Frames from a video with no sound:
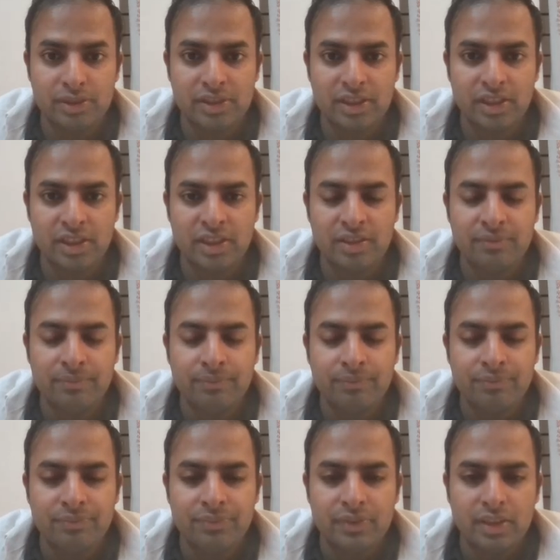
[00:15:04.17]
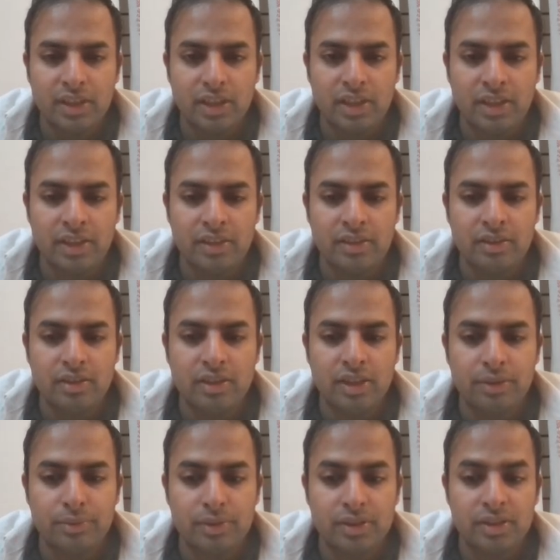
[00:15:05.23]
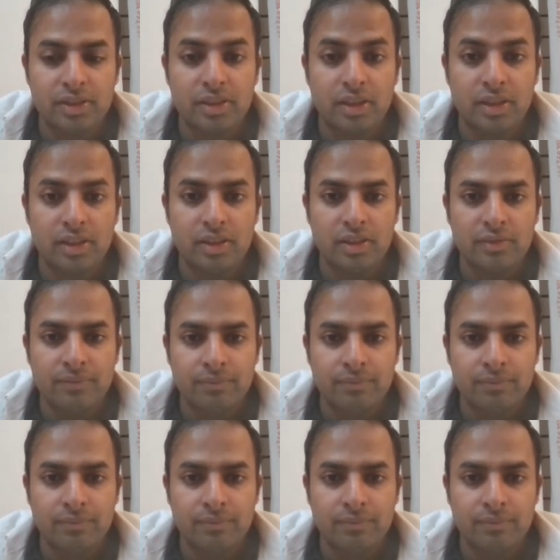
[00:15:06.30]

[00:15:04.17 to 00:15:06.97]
would say, and he was uh,